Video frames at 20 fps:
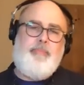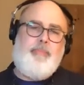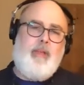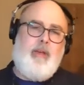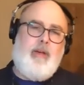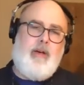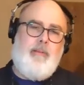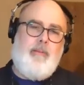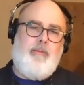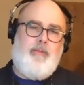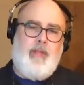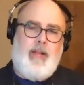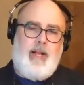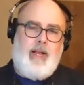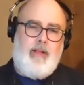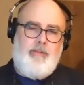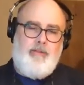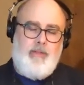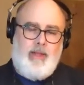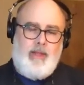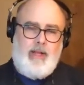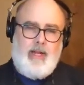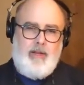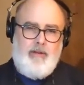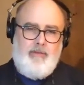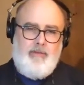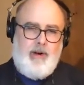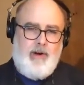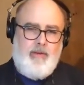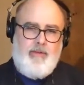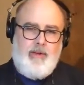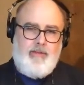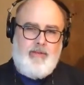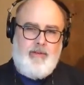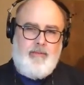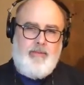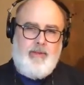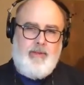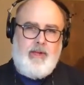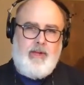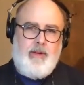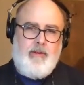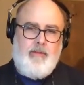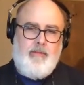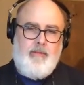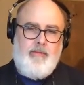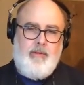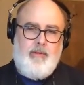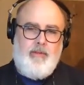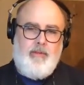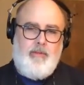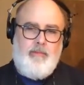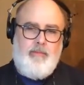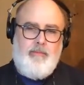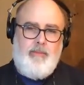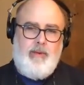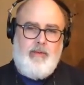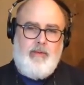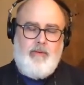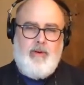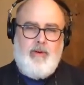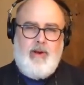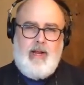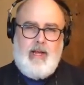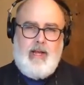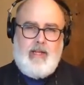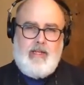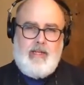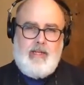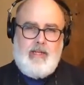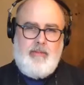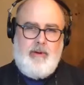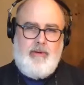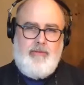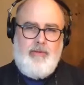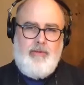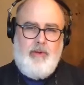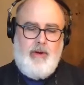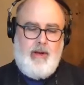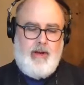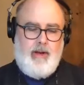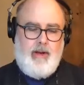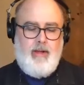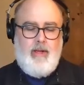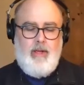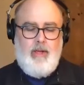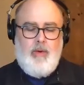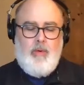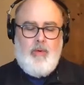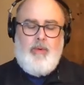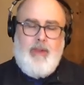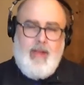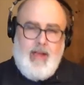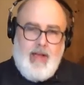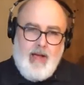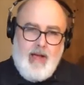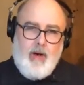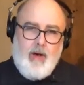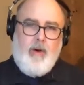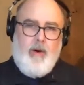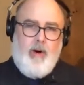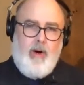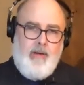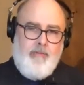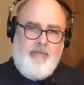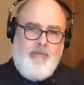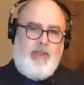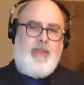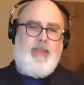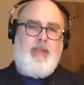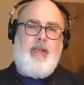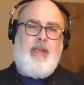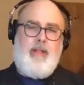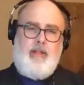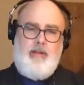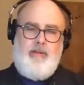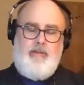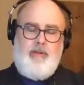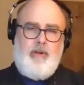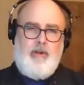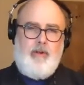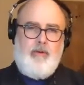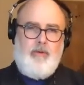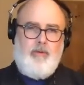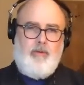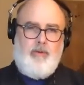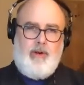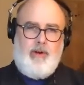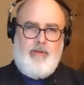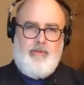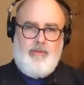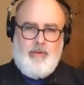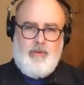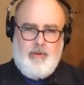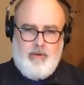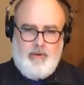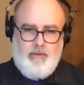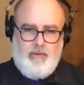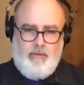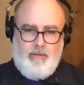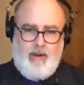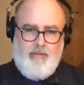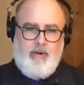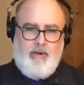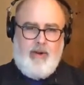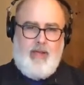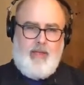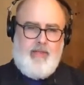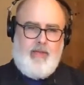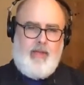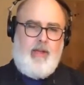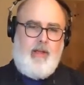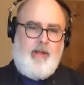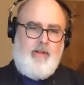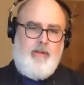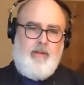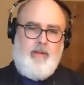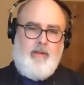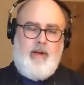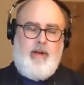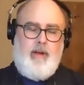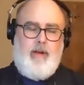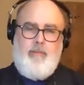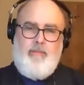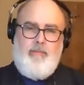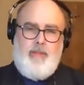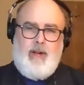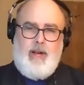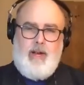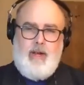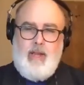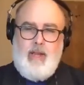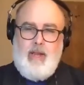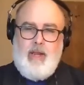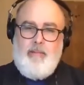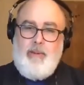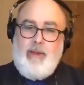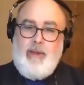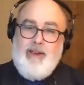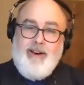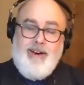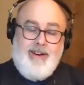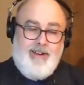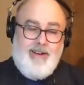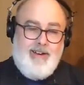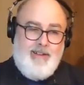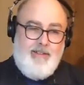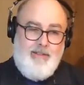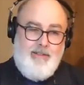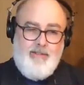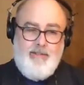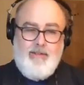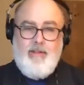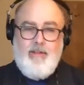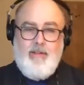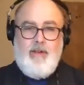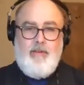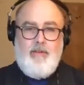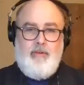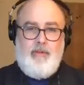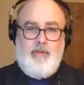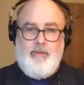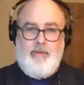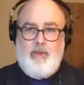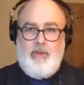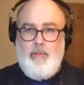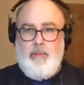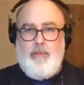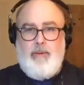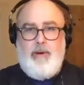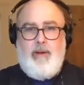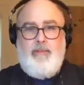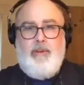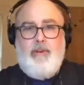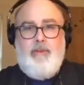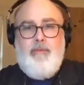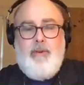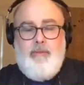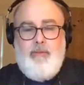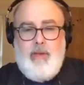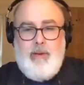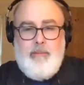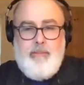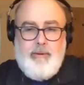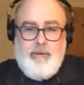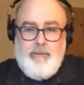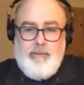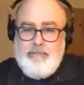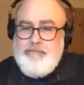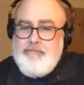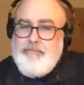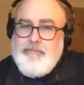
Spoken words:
so that I could verify something for this piece of writing I did about Floyd. Well, now everything lives in a Google Drive folder, everything that I need, because for this Cuba project, for example,